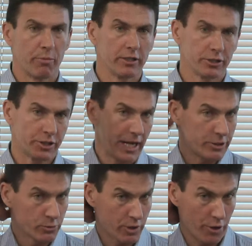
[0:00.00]
a bunch of
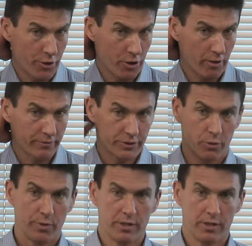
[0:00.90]
changes with our nerves. So we,